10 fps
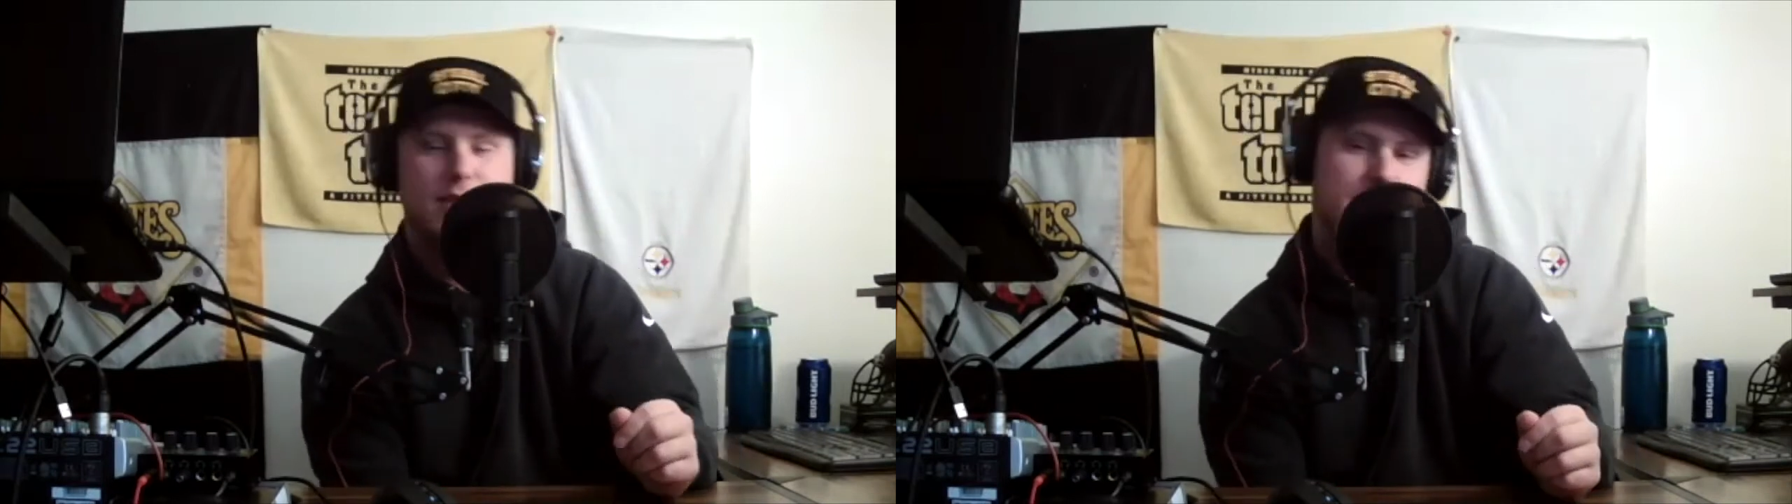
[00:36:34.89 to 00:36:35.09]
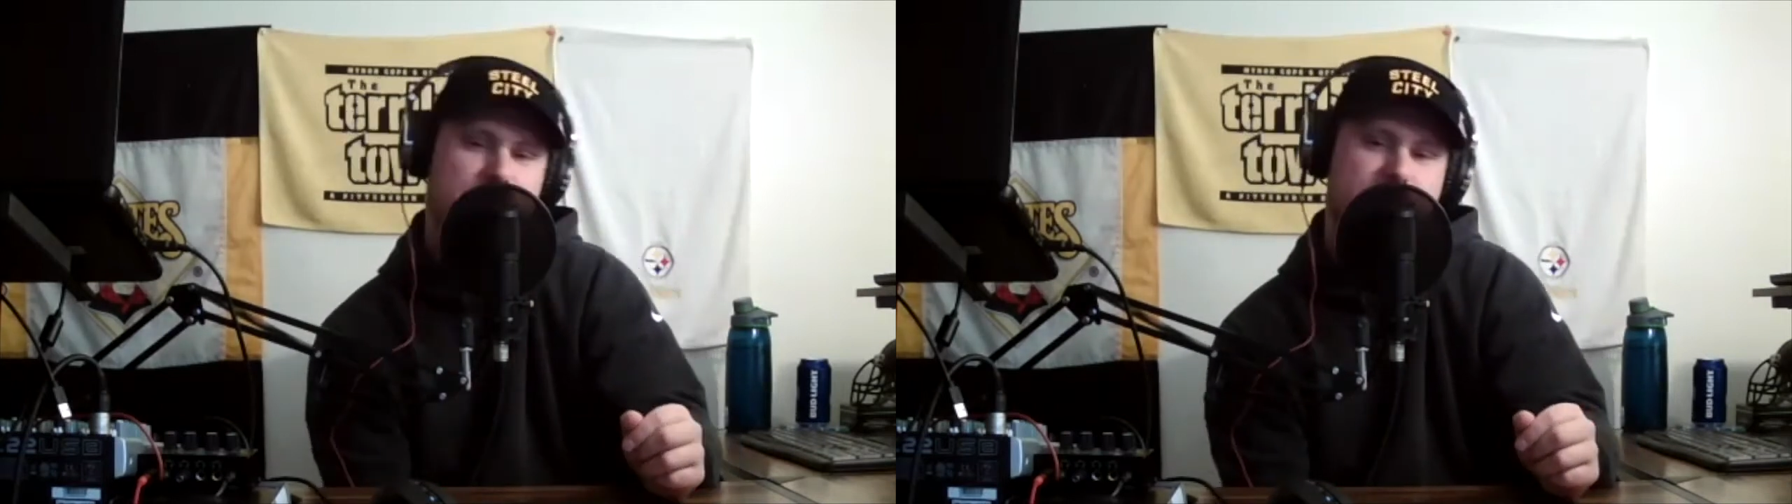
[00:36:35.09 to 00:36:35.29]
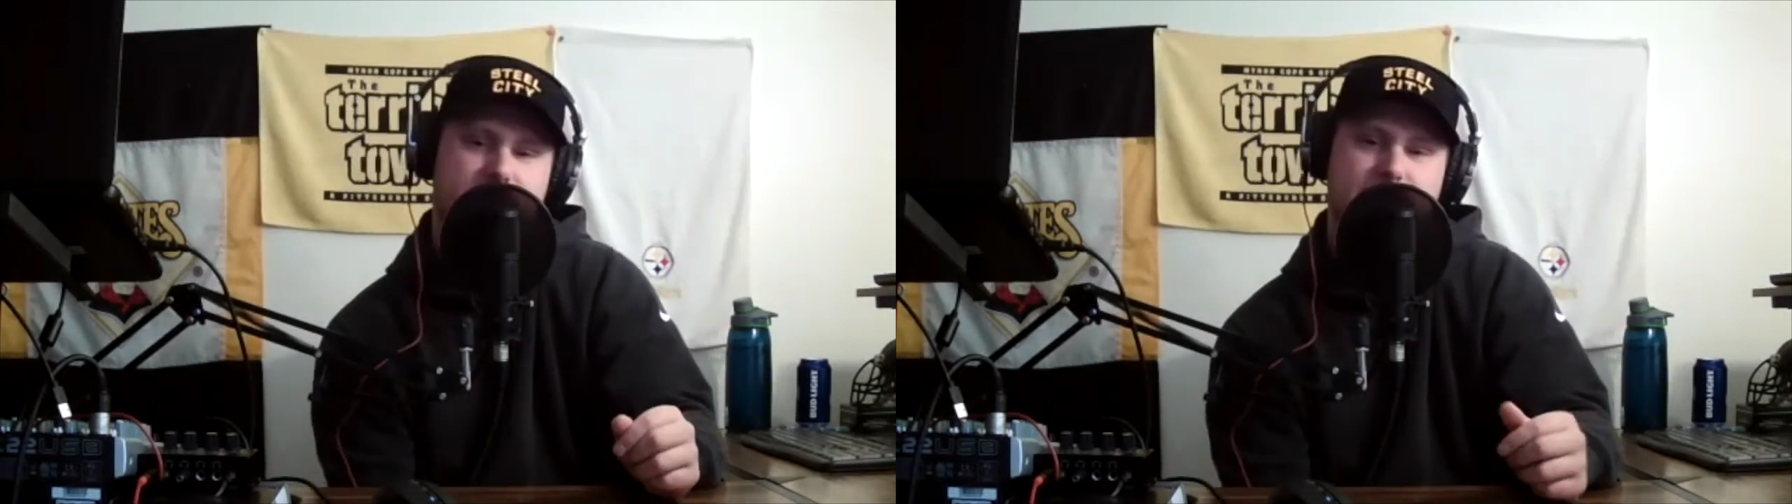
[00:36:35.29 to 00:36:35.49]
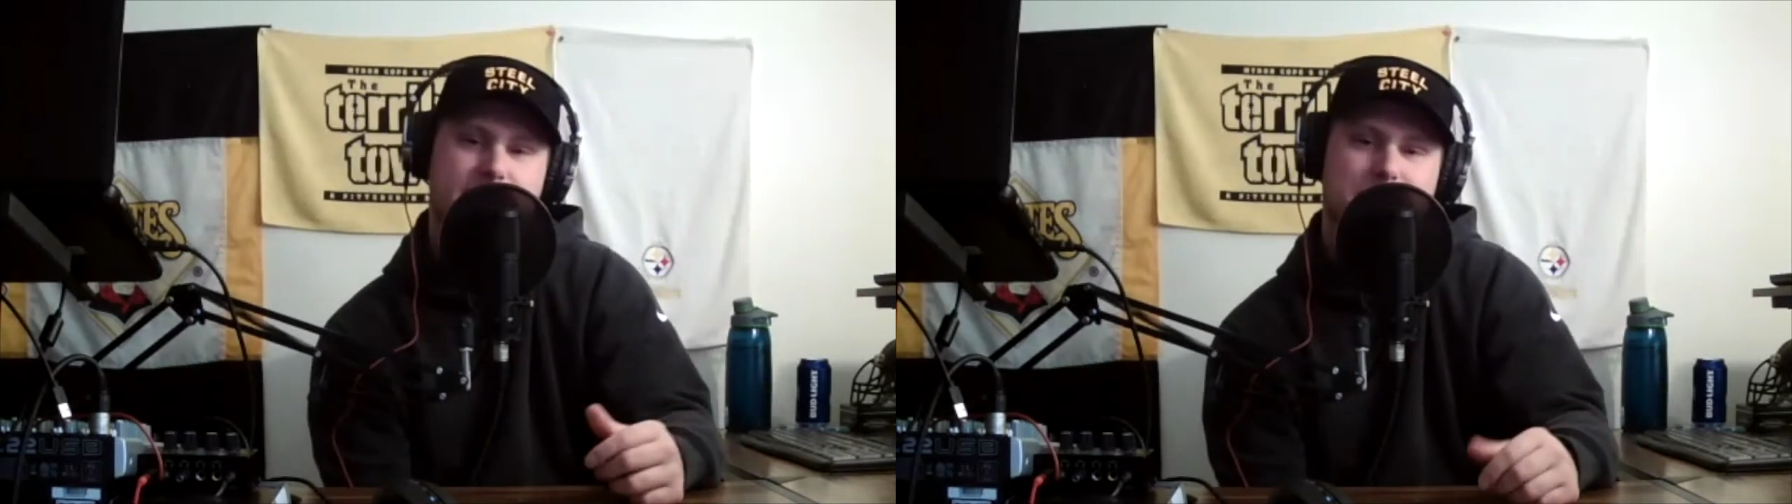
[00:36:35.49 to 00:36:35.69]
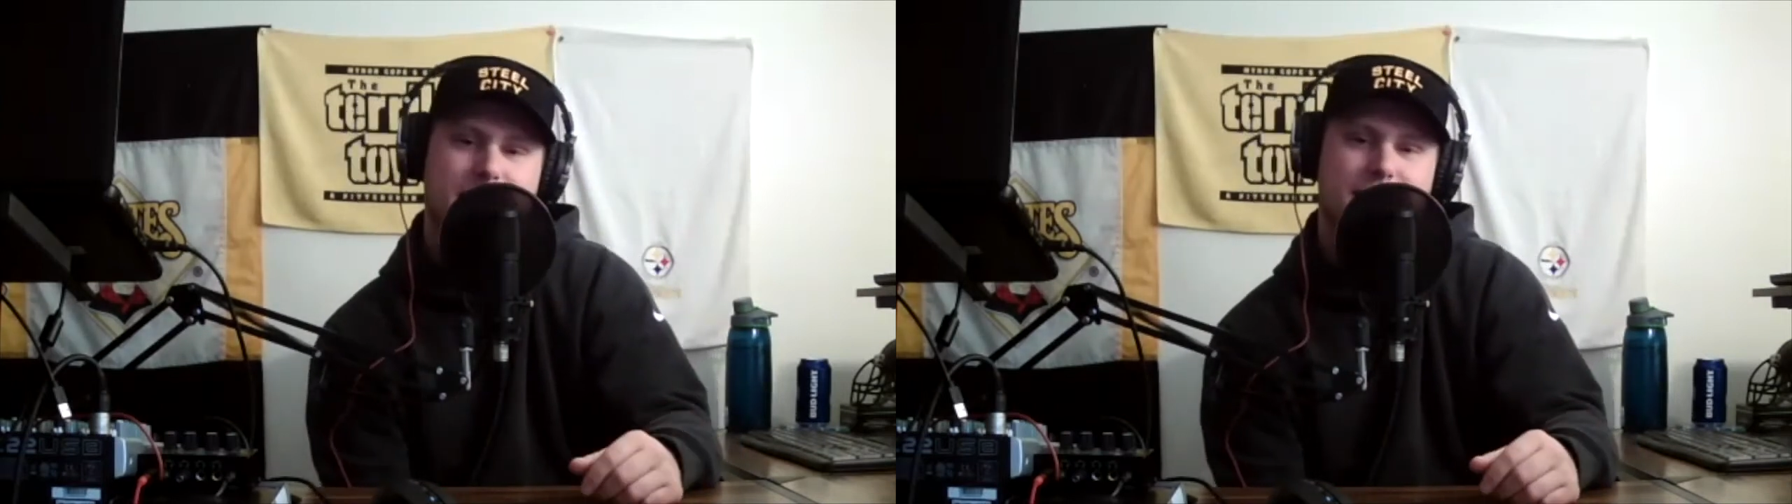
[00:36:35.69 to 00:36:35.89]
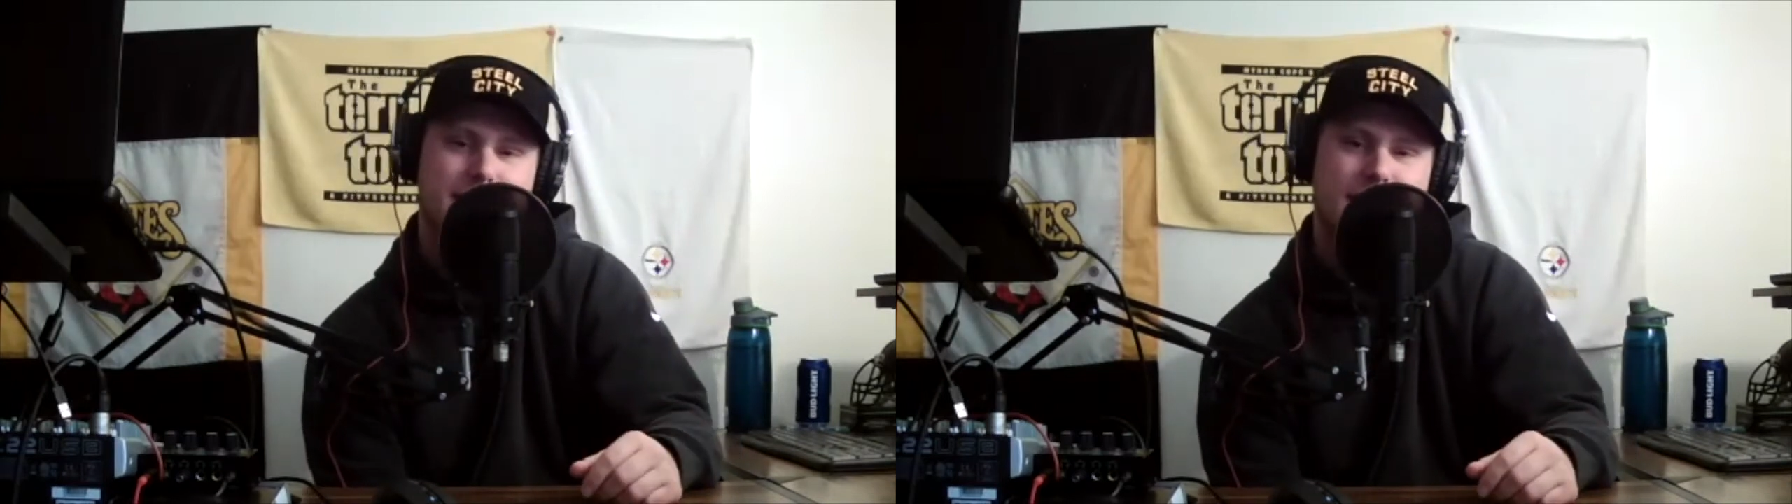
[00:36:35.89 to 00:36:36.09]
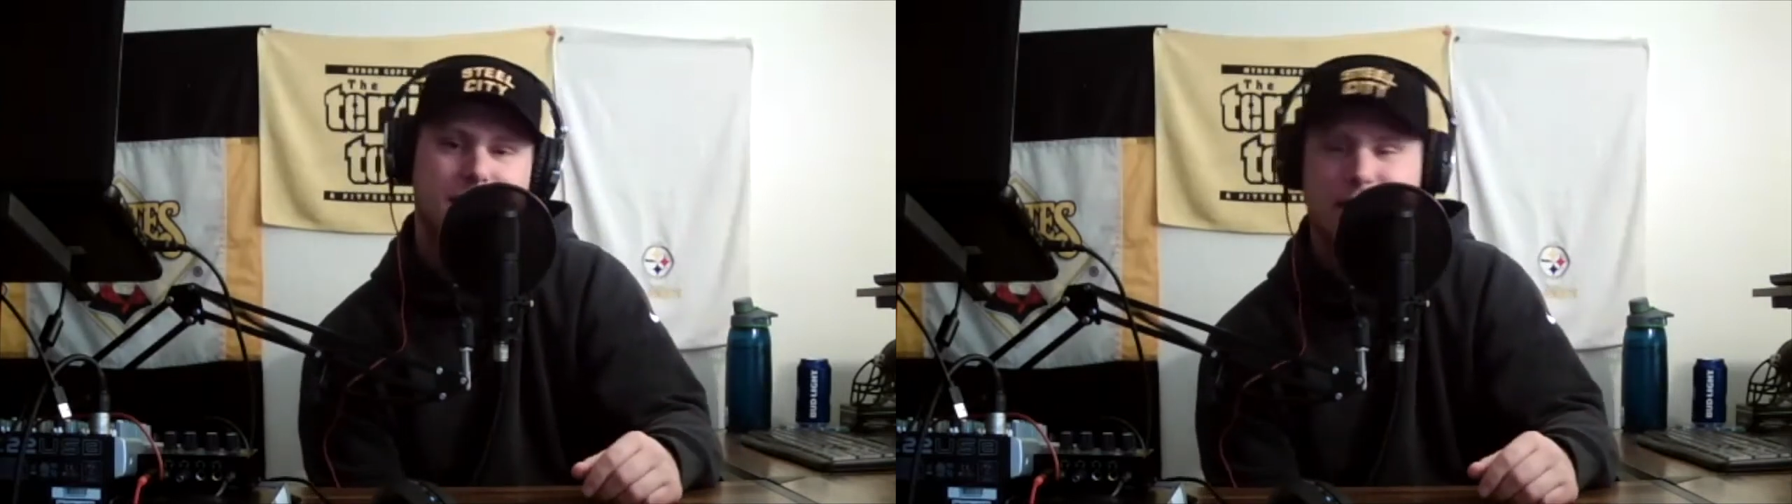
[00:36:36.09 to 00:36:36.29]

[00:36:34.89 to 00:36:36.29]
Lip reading: Guess we'll figure something else out